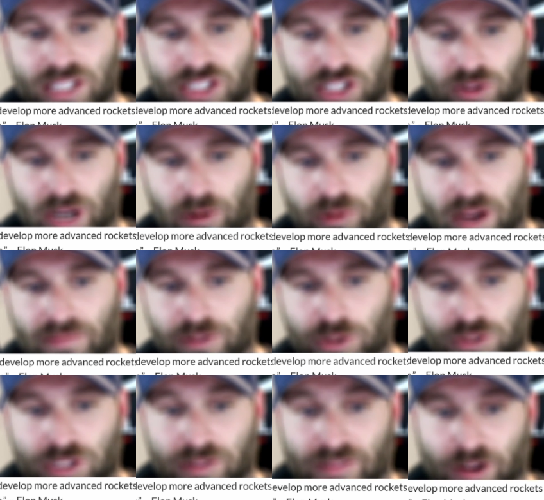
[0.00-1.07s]
to generate
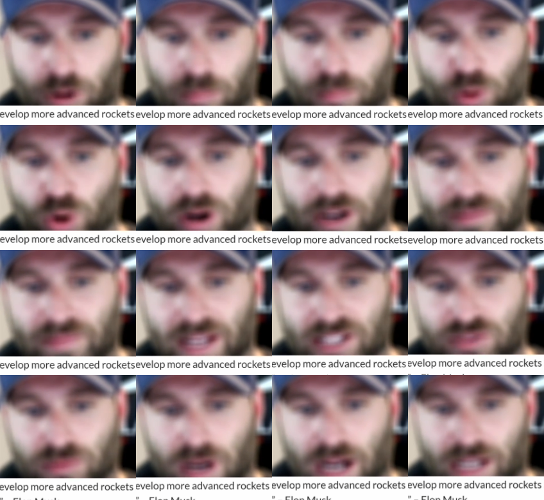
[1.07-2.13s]
revenue to develop more
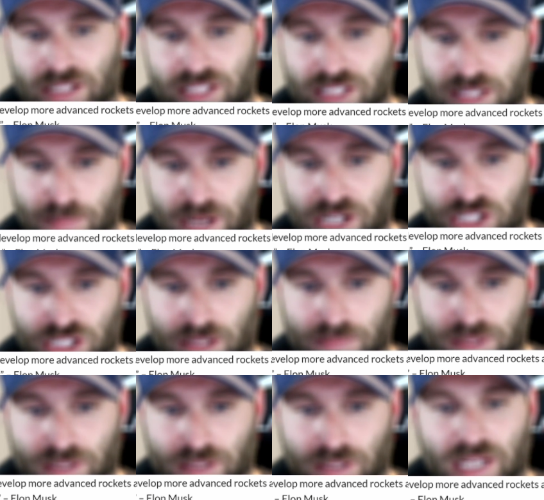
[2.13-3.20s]
advanced rockets and
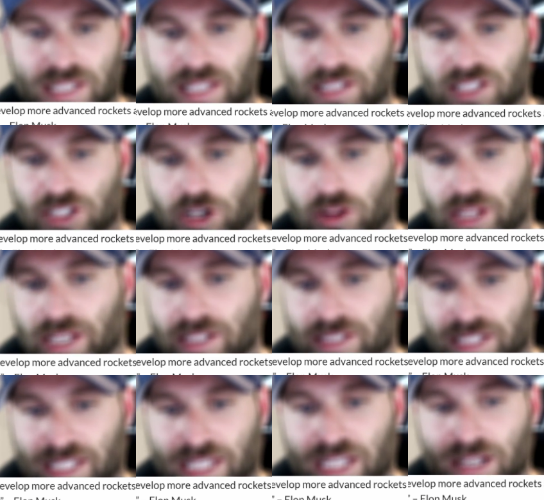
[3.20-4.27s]
spaceships. He said Starlink
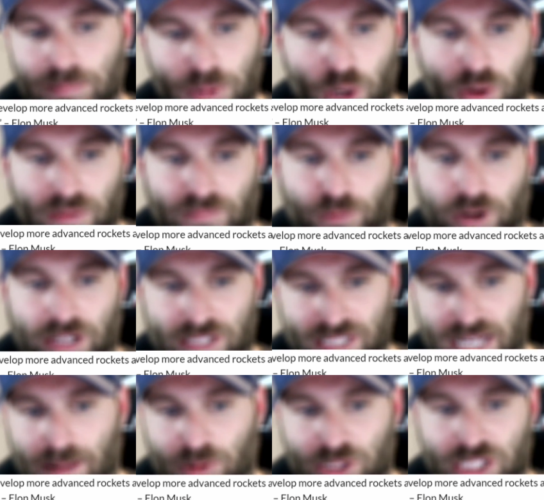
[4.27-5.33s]
is a key component for
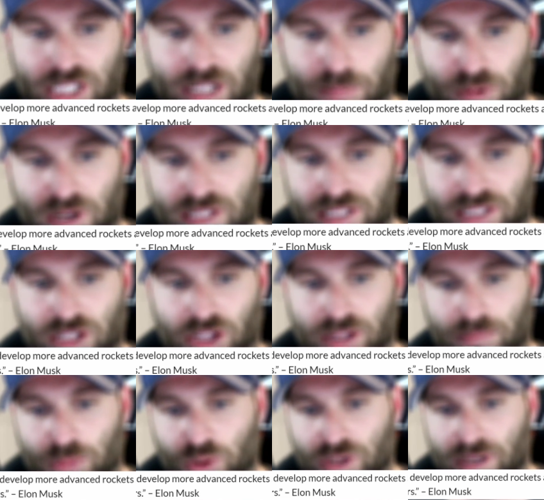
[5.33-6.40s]
establishing a presence on
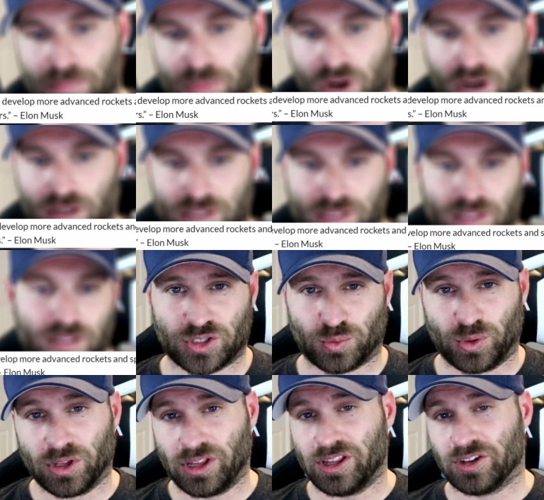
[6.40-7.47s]
the moon and Mars. So
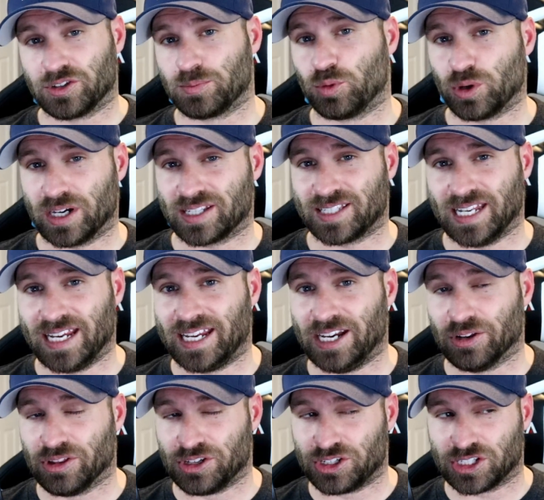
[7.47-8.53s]
really there's more at stake
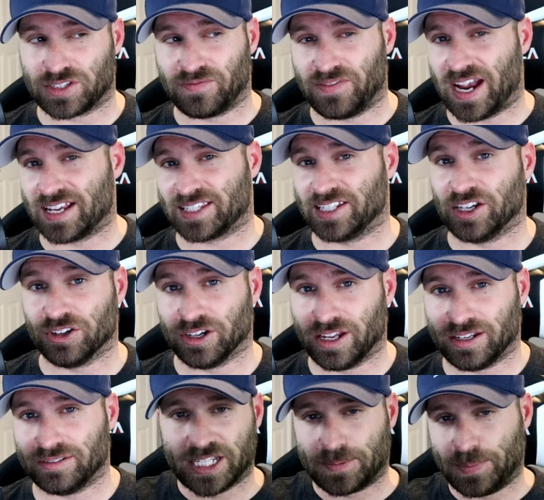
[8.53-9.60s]
here than just fast
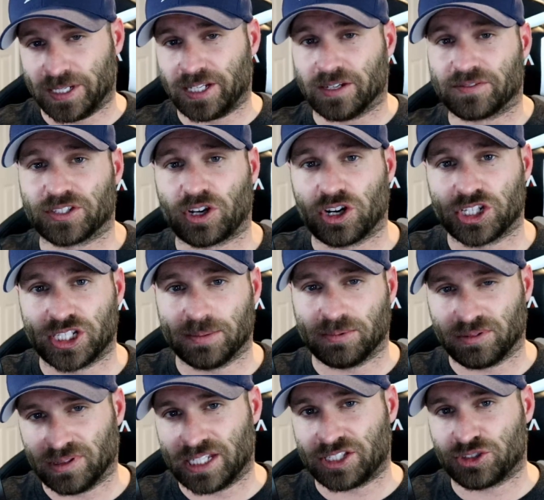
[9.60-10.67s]
internet. And speaking of Starship,
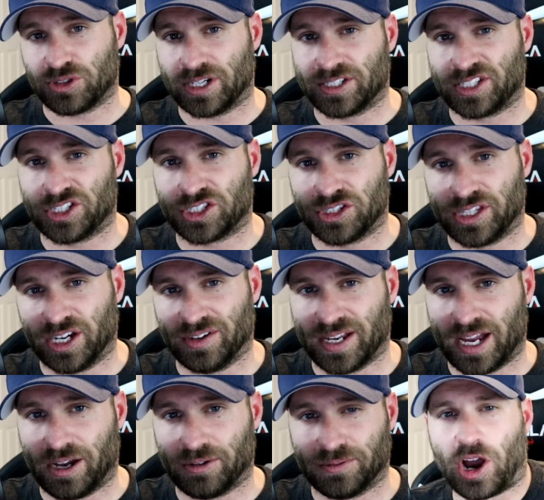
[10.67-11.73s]
let's transition there
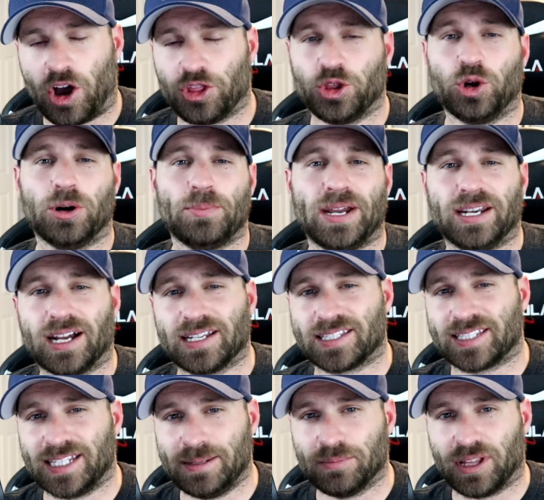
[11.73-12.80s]
now. Although it may not
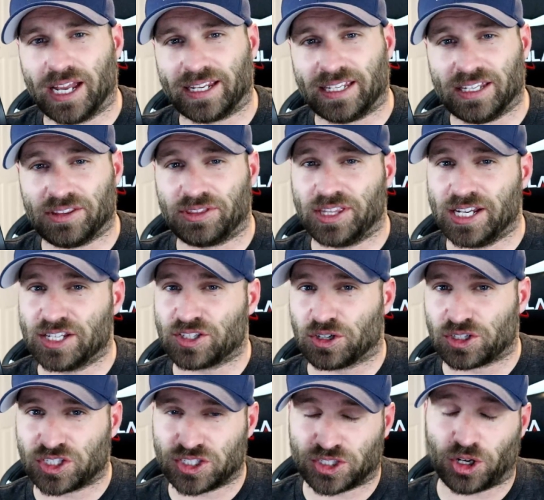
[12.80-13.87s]
seem like it, things
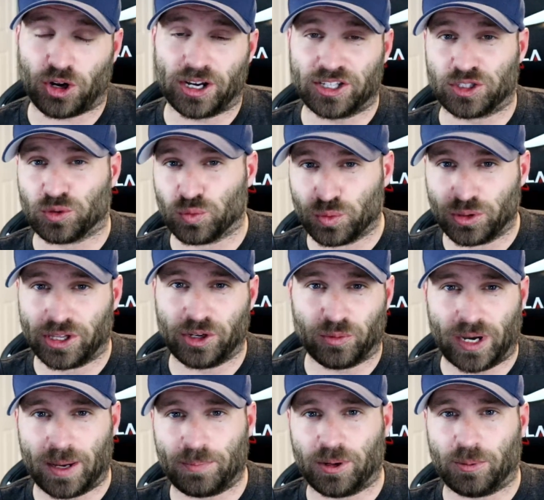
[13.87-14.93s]
are starting to really
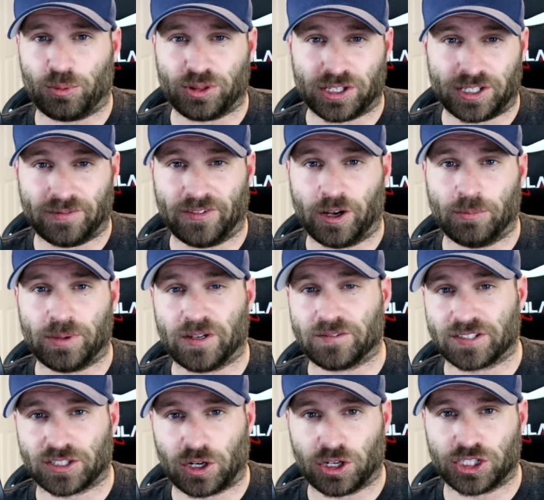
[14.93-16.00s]
ramp up with the development of
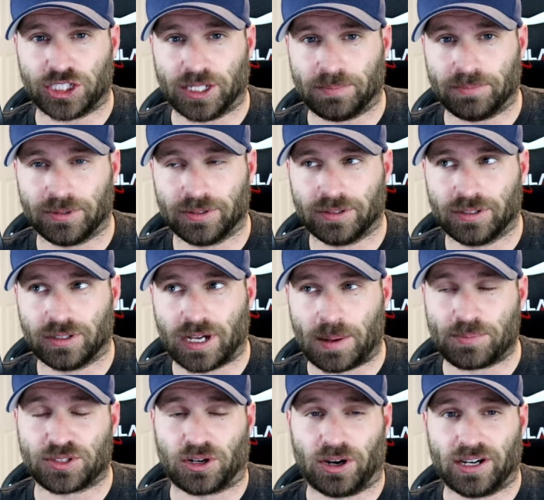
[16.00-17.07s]
Starship.
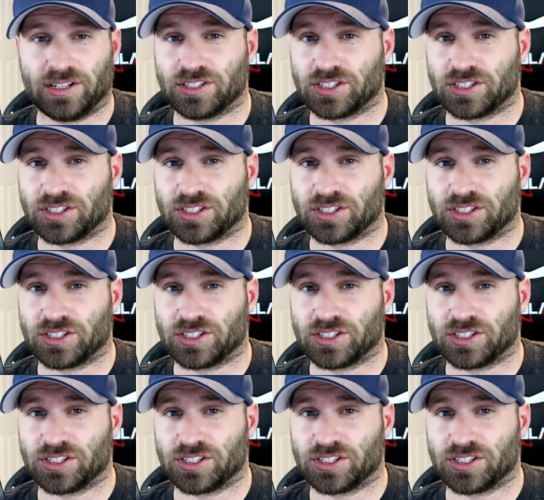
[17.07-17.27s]
I'm sorry,